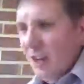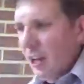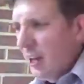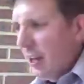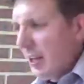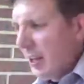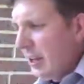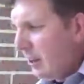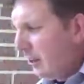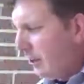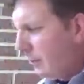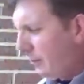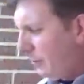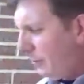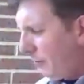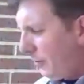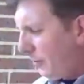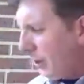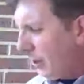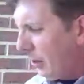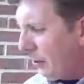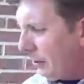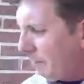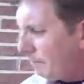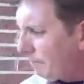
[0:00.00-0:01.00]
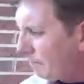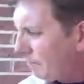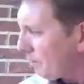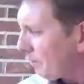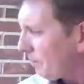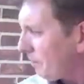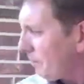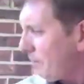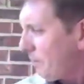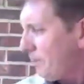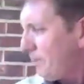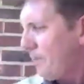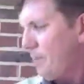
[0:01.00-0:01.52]
interfere
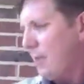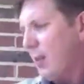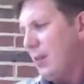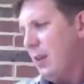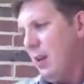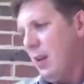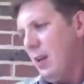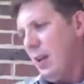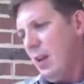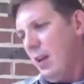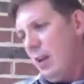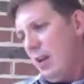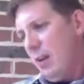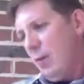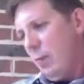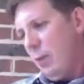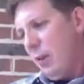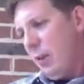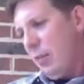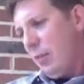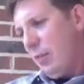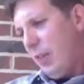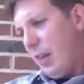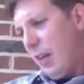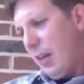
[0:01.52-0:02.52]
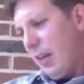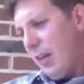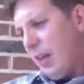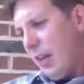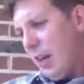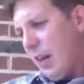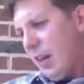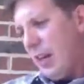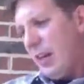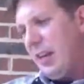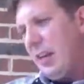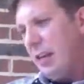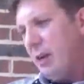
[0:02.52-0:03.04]
with the
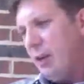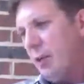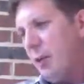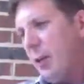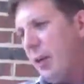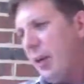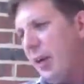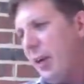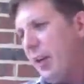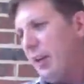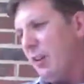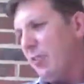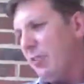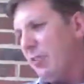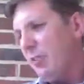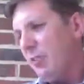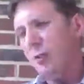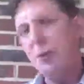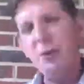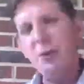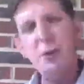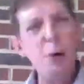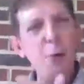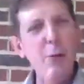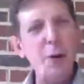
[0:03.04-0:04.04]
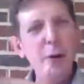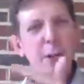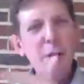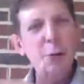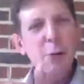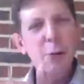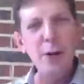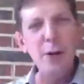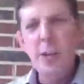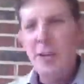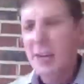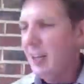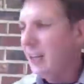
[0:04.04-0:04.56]
ingredients. There are no
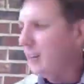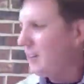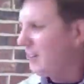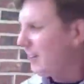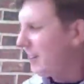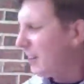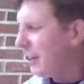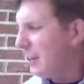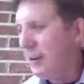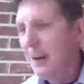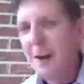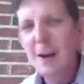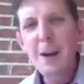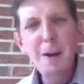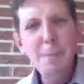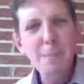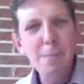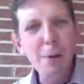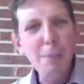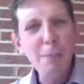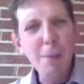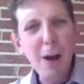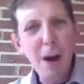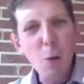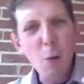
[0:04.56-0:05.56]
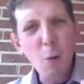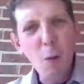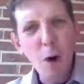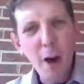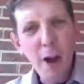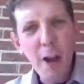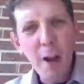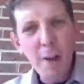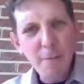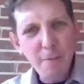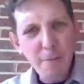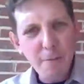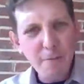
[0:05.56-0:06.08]
ingredients here, but my
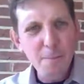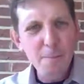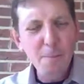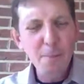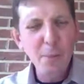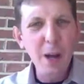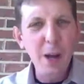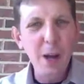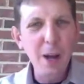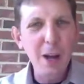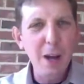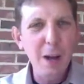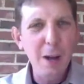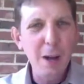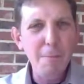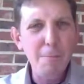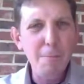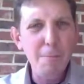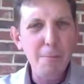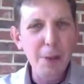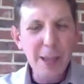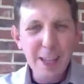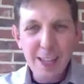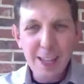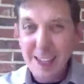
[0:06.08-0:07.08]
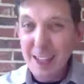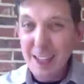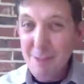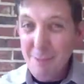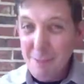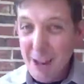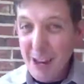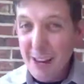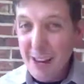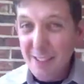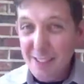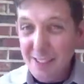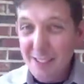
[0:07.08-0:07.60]
wife being in
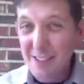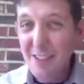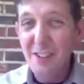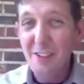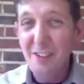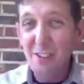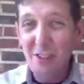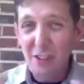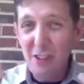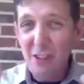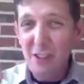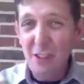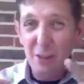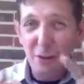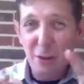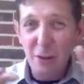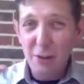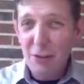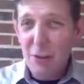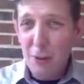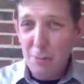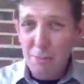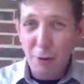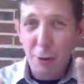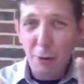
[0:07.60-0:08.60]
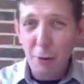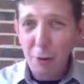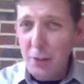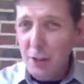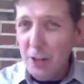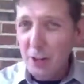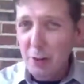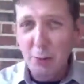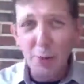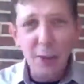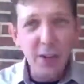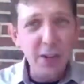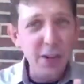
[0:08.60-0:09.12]
medicine, she looked up all the
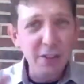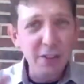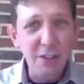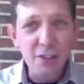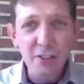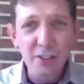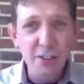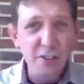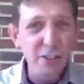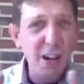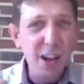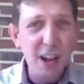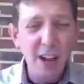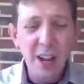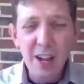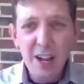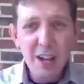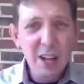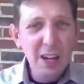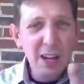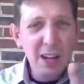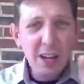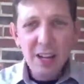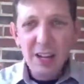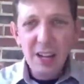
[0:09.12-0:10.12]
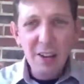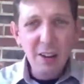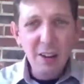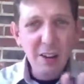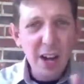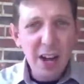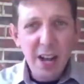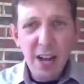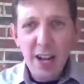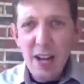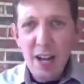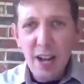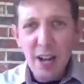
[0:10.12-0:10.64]
ingredients. She said,
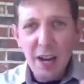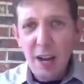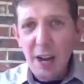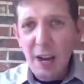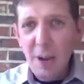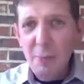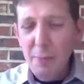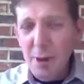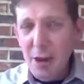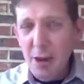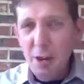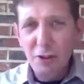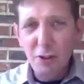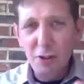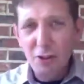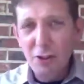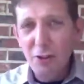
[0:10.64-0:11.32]
hey, I'm not